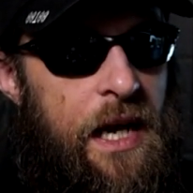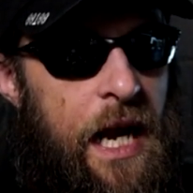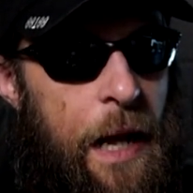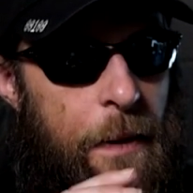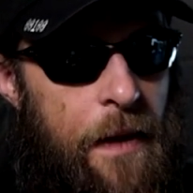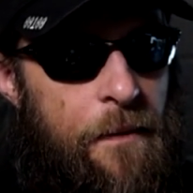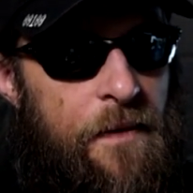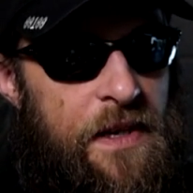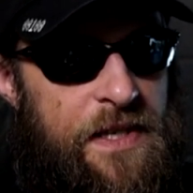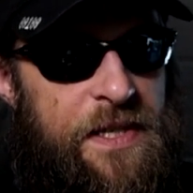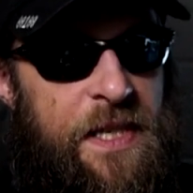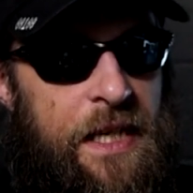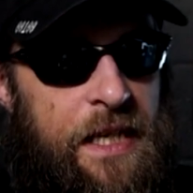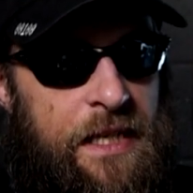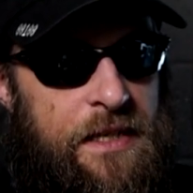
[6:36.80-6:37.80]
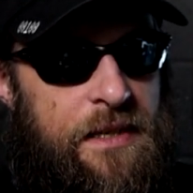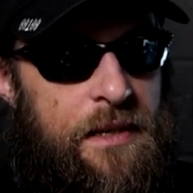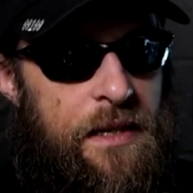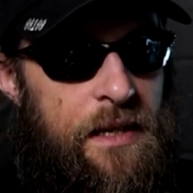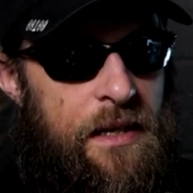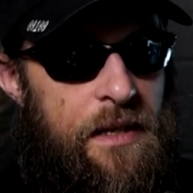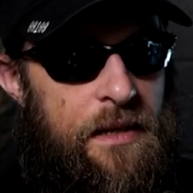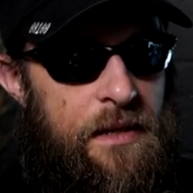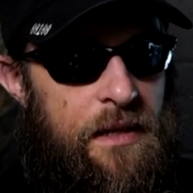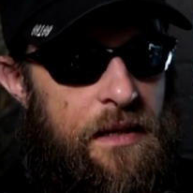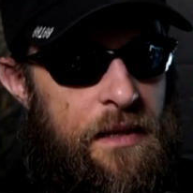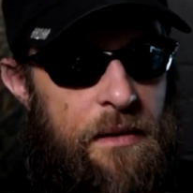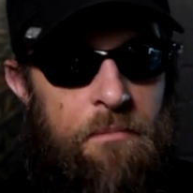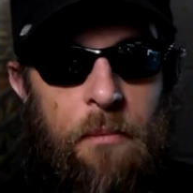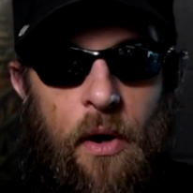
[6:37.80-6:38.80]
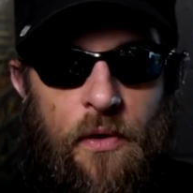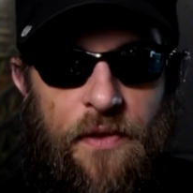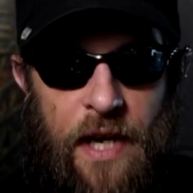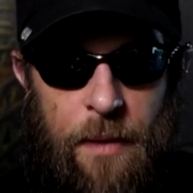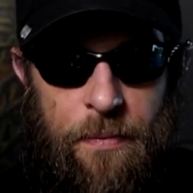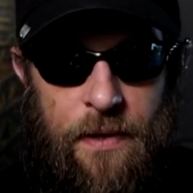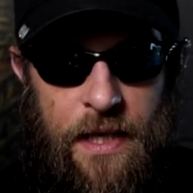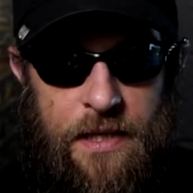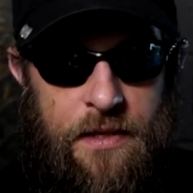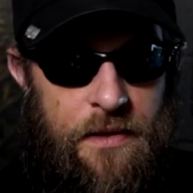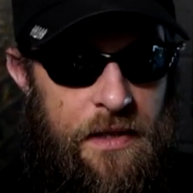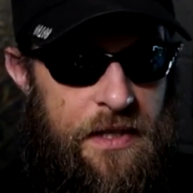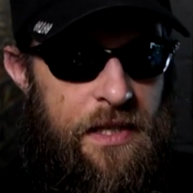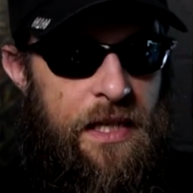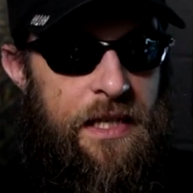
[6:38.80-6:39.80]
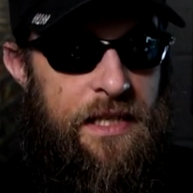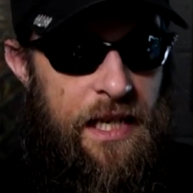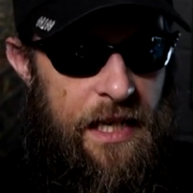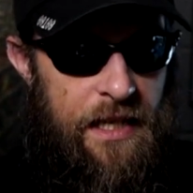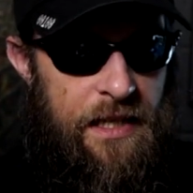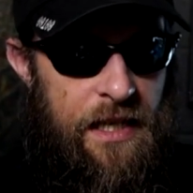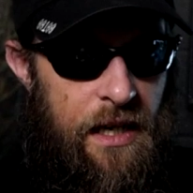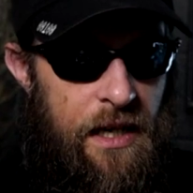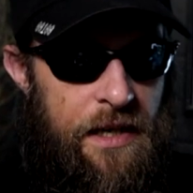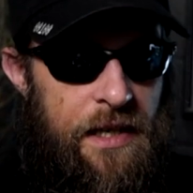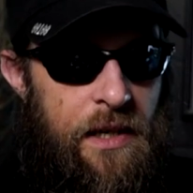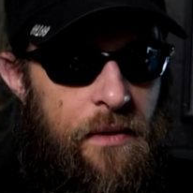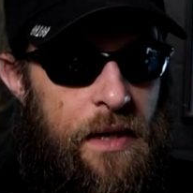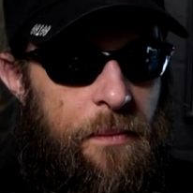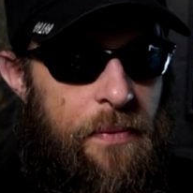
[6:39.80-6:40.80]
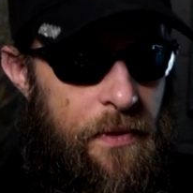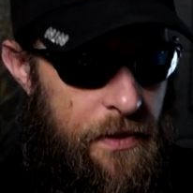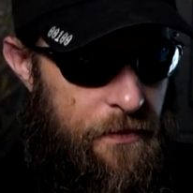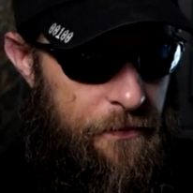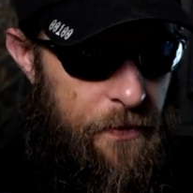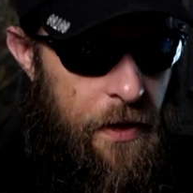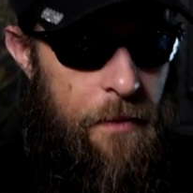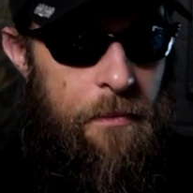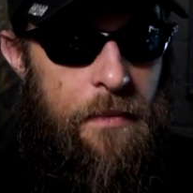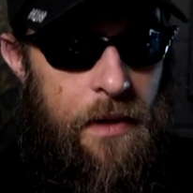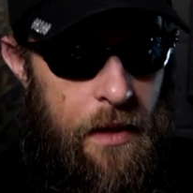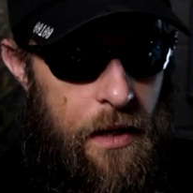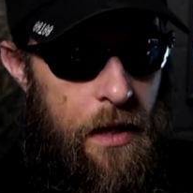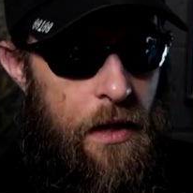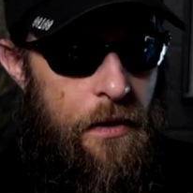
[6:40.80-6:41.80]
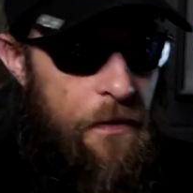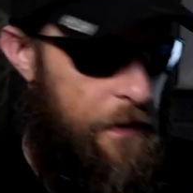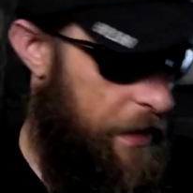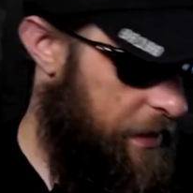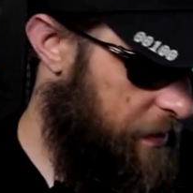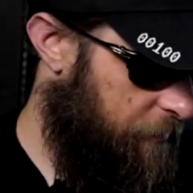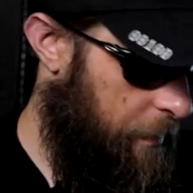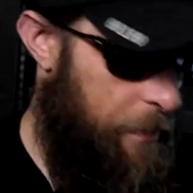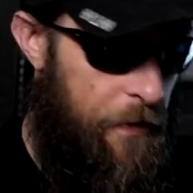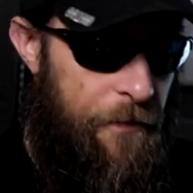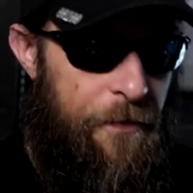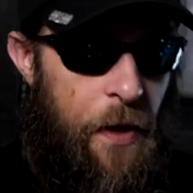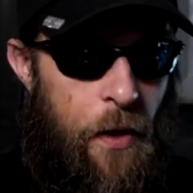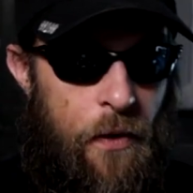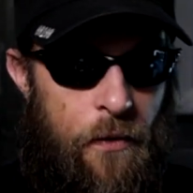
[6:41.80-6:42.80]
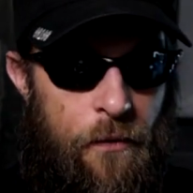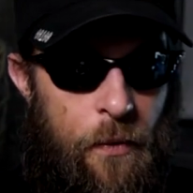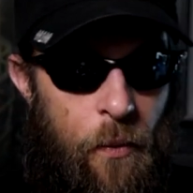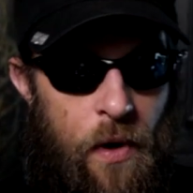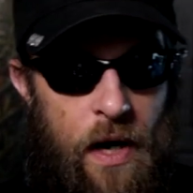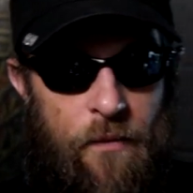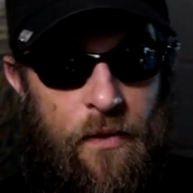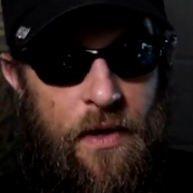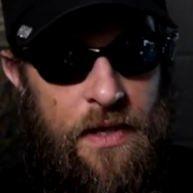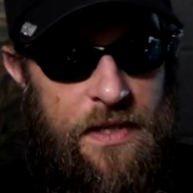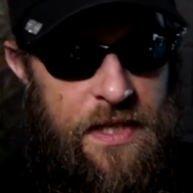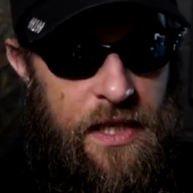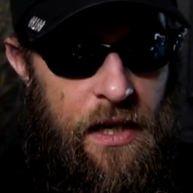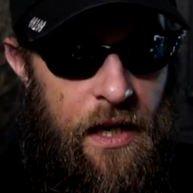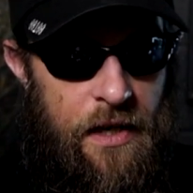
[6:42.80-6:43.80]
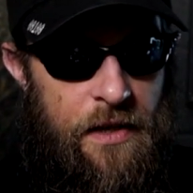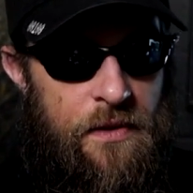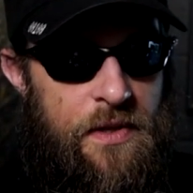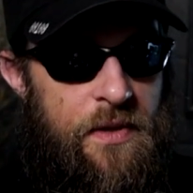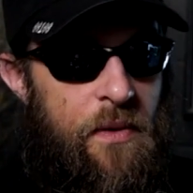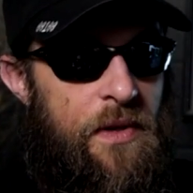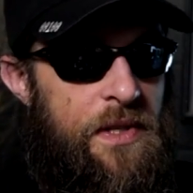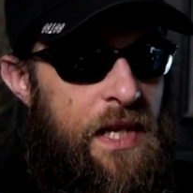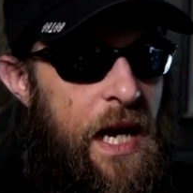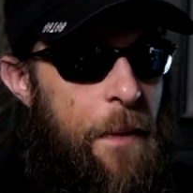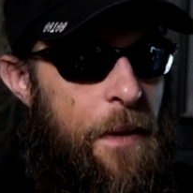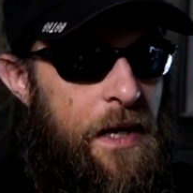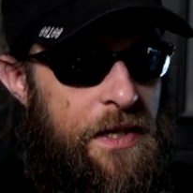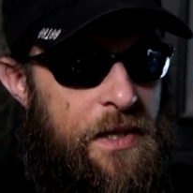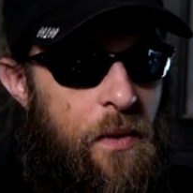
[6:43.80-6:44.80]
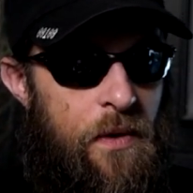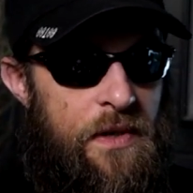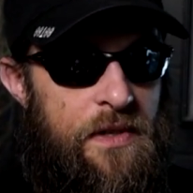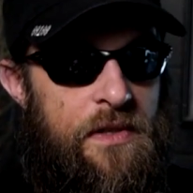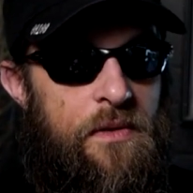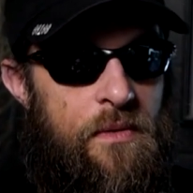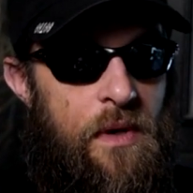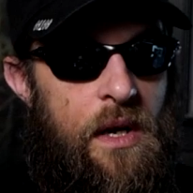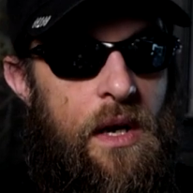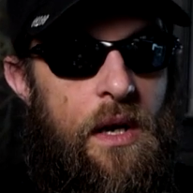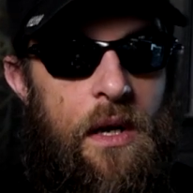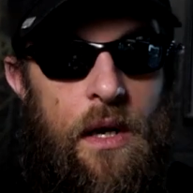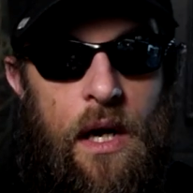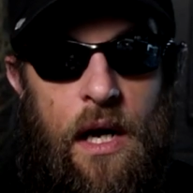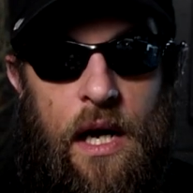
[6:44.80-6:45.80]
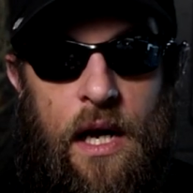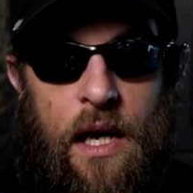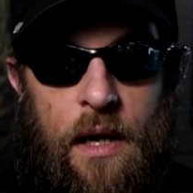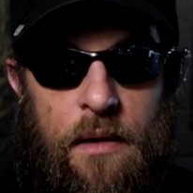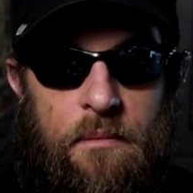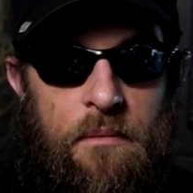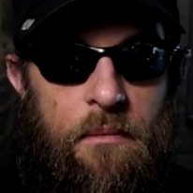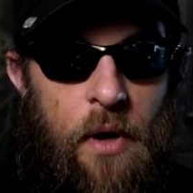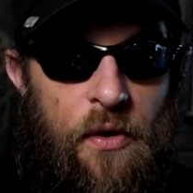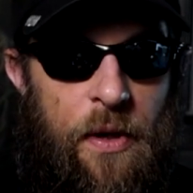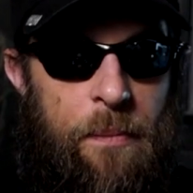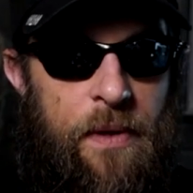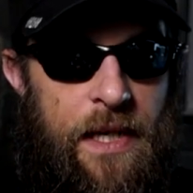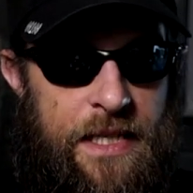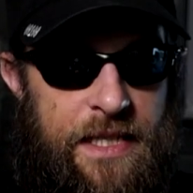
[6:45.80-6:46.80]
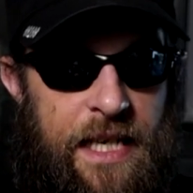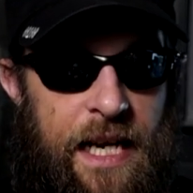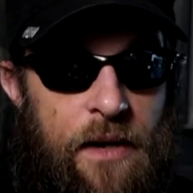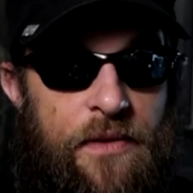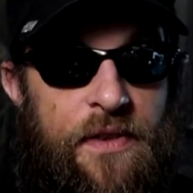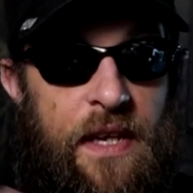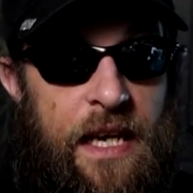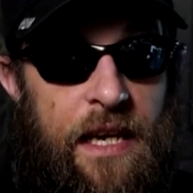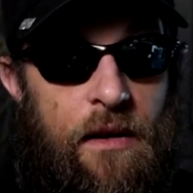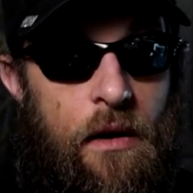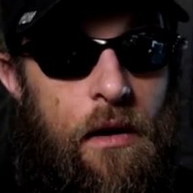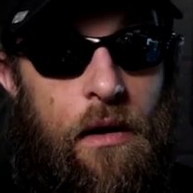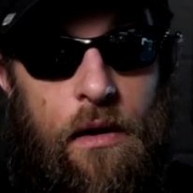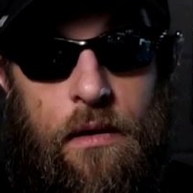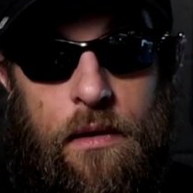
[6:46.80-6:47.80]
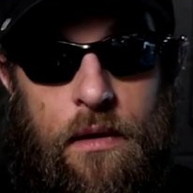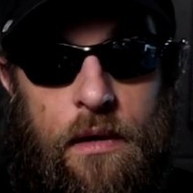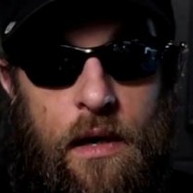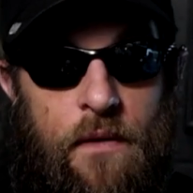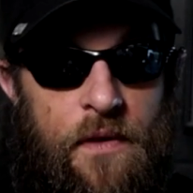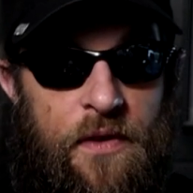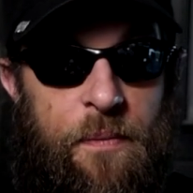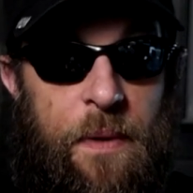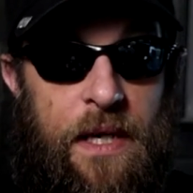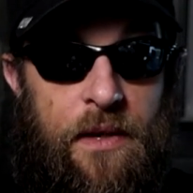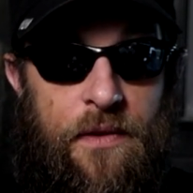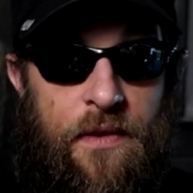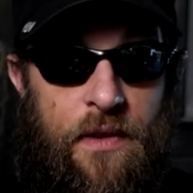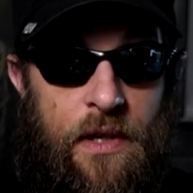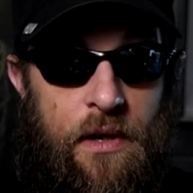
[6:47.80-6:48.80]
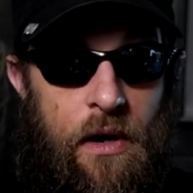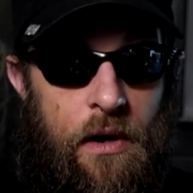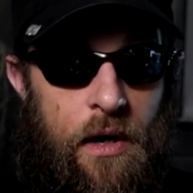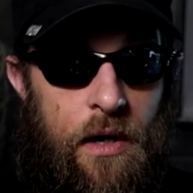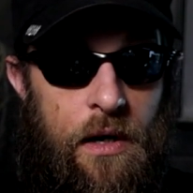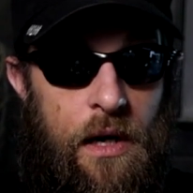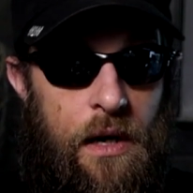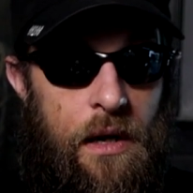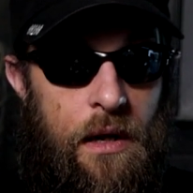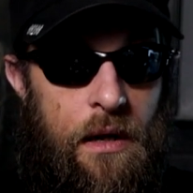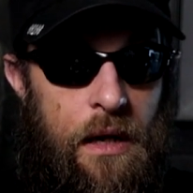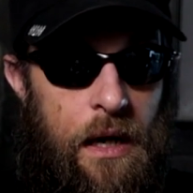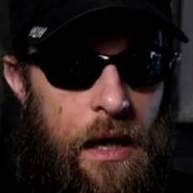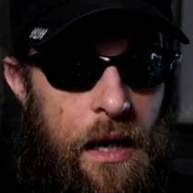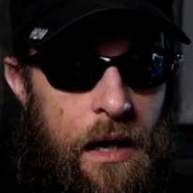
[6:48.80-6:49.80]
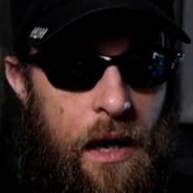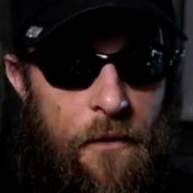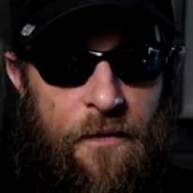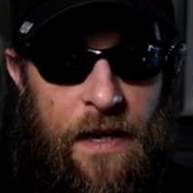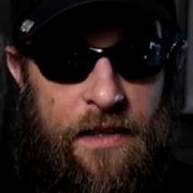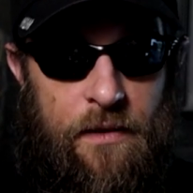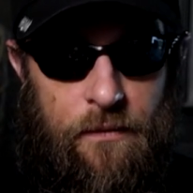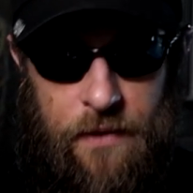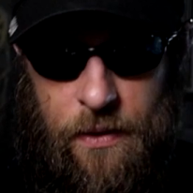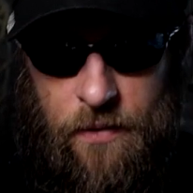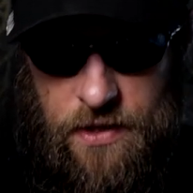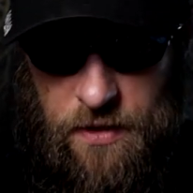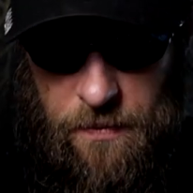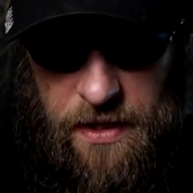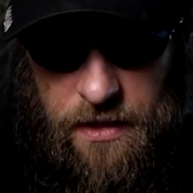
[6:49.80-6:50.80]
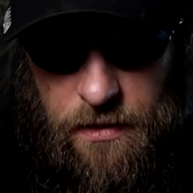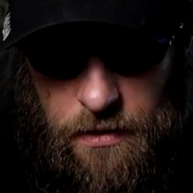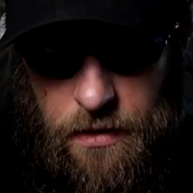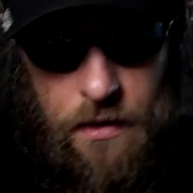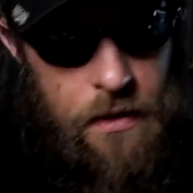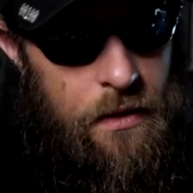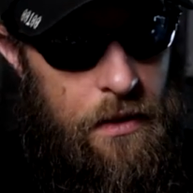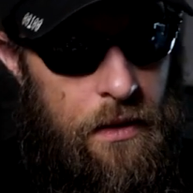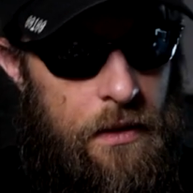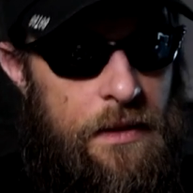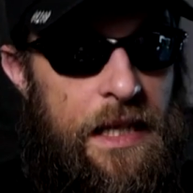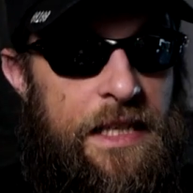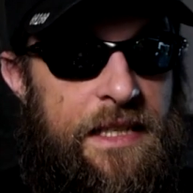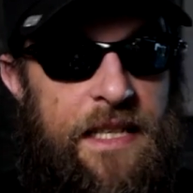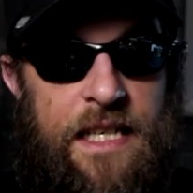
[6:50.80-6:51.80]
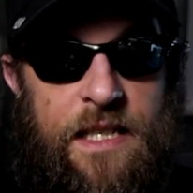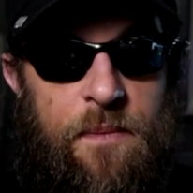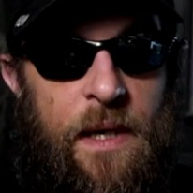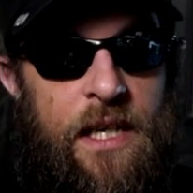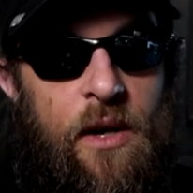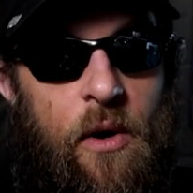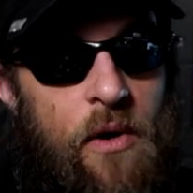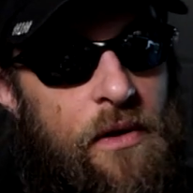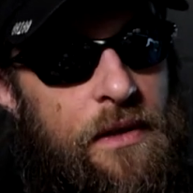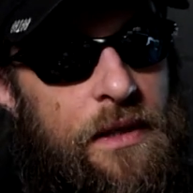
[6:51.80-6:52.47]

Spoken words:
and then this thing is the multiplexer that's going to take the audio input from the phone, from whatever is the audio source, and then it's going to multiplex that out to hit all of the speakers in the car effectively, which will be, that's my goal.